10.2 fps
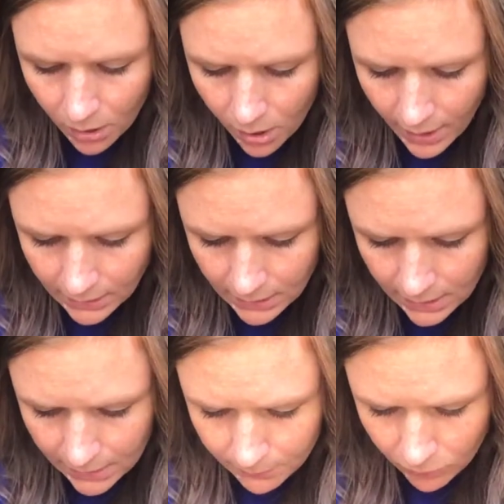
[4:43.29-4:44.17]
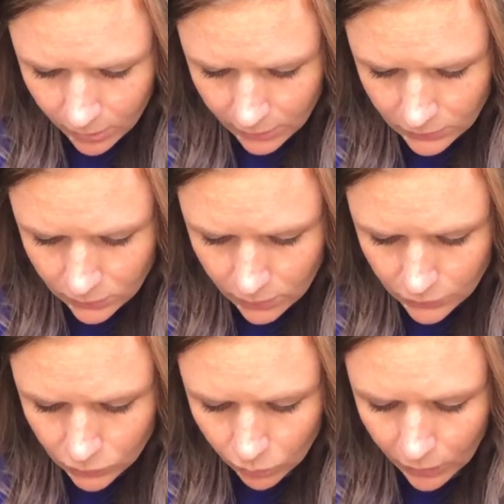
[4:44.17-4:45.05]
on camera, so
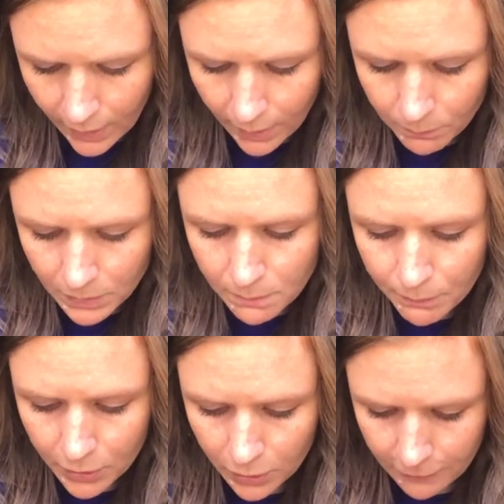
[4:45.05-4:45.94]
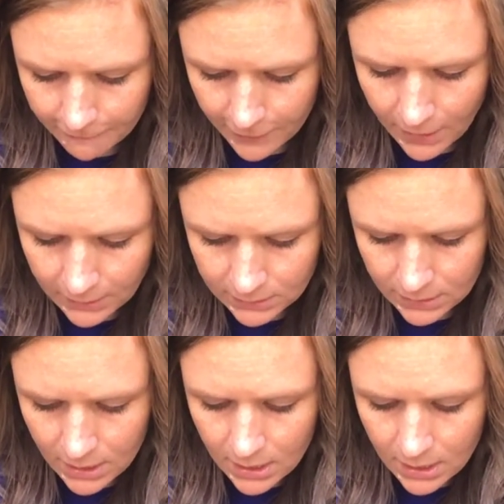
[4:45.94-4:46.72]
this will not be perfect.